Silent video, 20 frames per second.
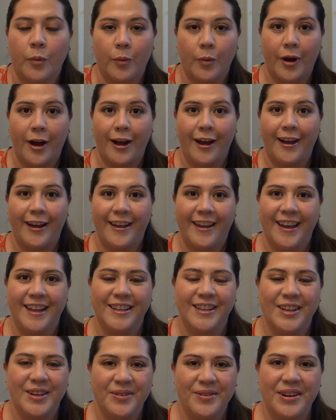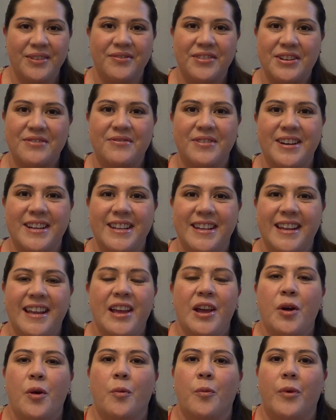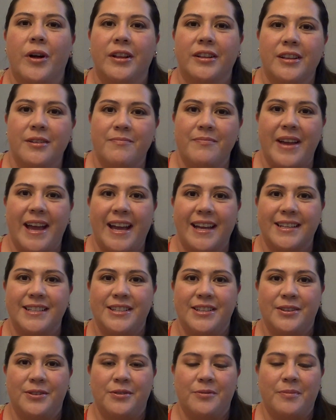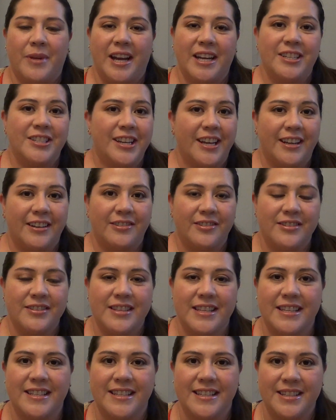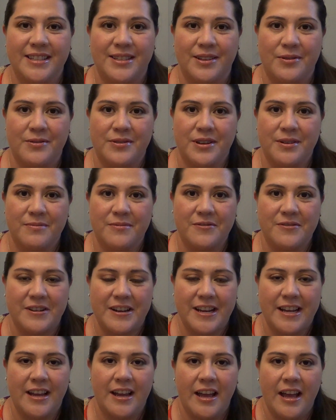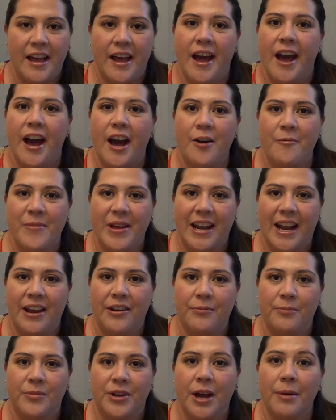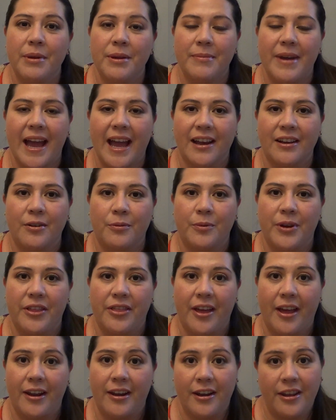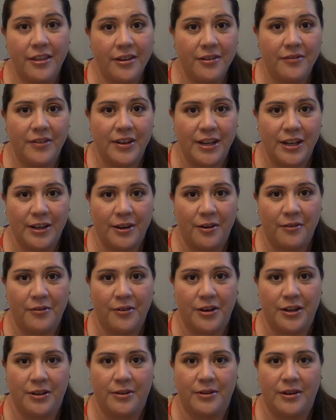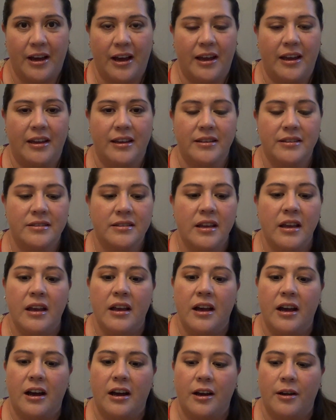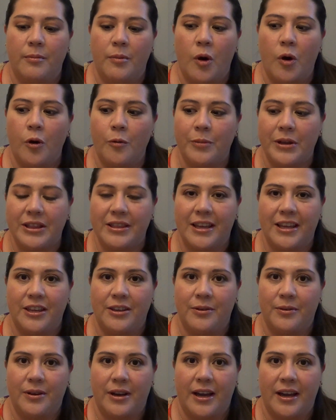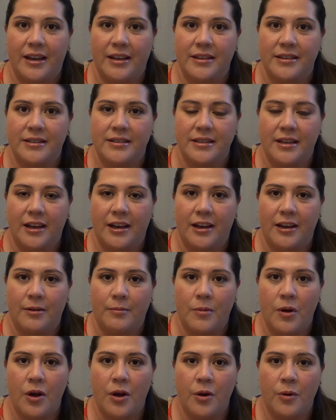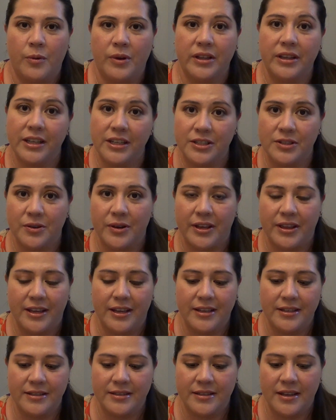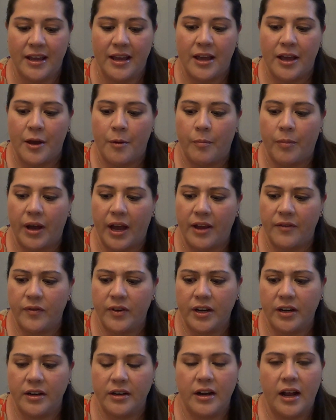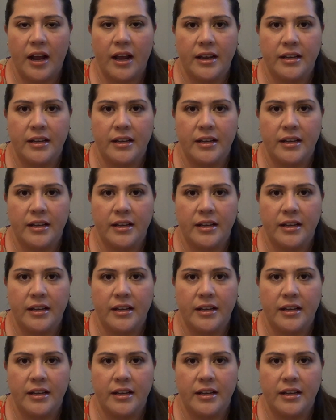Why, hello everyone. Welcome back to my channel. This is Sonia Marie, and I'm coming back with another video for you guys. Hoping that you guys will enjoy this. But I figured